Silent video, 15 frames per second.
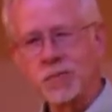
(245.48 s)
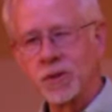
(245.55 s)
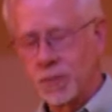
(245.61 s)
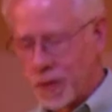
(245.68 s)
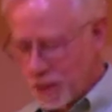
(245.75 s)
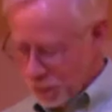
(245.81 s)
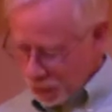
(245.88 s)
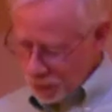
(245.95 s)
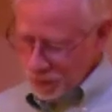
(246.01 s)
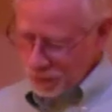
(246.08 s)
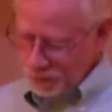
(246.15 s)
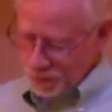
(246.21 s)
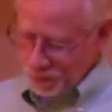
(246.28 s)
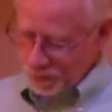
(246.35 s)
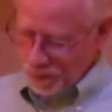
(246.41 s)
to people,
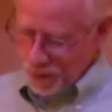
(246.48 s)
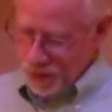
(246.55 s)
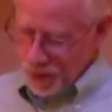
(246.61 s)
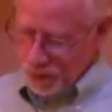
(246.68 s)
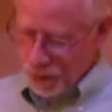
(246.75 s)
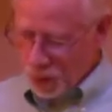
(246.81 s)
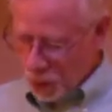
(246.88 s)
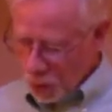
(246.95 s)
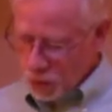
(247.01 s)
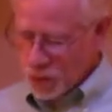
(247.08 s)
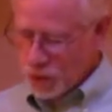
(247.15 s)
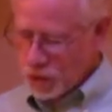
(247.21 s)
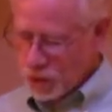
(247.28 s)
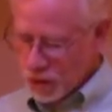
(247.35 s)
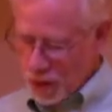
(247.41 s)
but
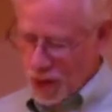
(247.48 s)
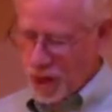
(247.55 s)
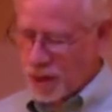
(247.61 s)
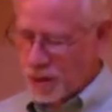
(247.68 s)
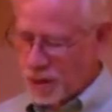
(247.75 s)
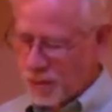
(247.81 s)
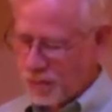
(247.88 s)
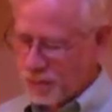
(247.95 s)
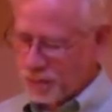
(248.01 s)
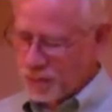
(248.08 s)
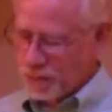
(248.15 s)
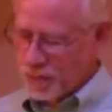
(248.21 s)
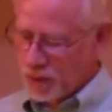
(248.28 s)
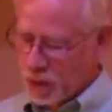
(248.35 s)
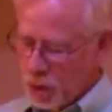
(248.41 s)
only to God,
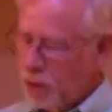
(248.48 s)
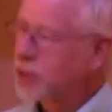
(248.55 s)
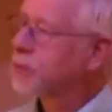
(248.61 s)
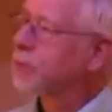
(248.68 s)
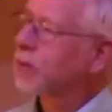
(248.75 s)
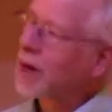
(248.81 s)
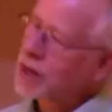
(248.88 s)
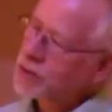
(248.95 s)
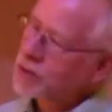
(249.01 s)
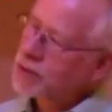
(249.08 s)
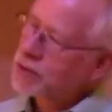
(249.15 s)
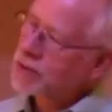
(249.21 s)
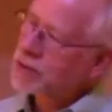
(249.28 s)
who is present